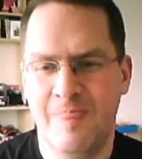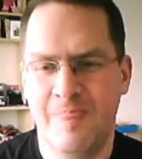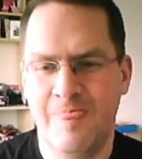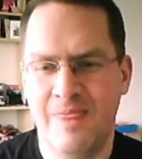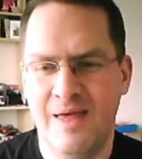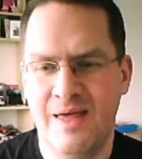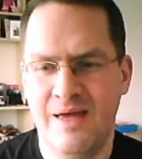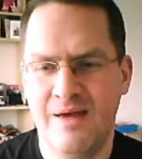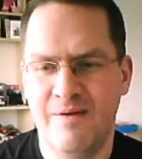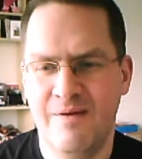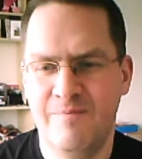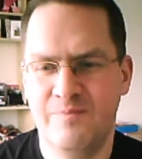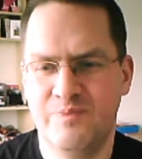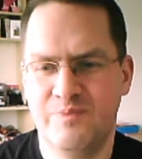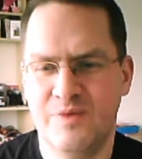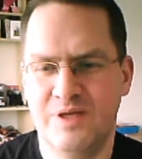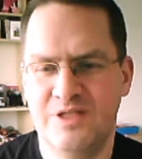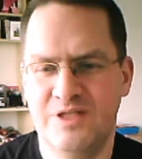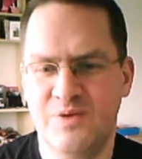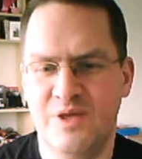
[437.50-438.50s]

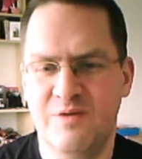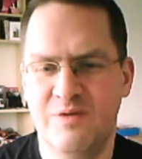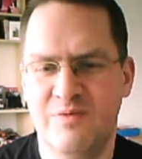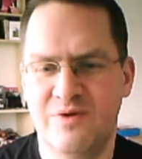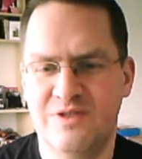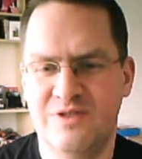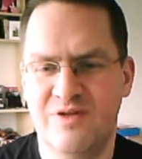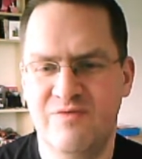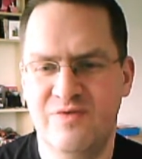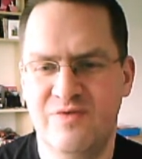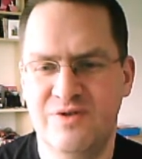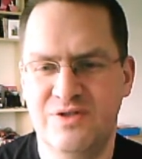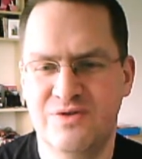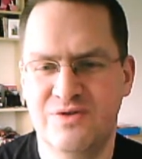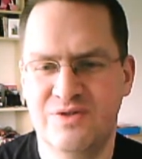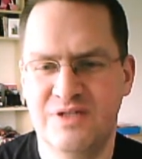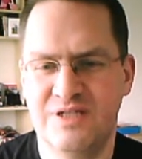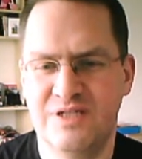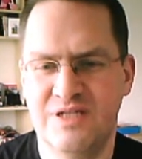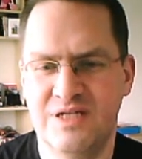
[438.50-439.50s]
Do other books influence your
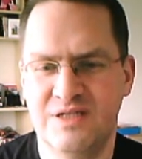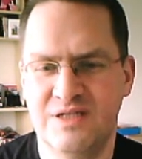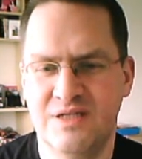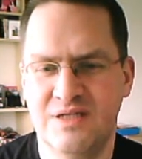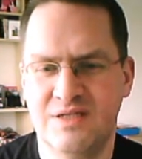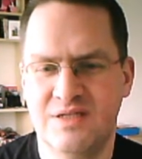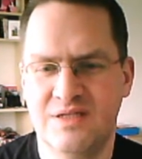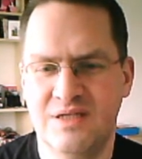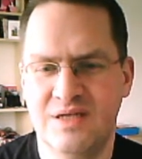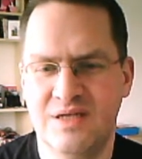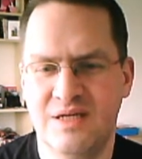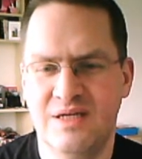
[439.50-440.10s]
decisions?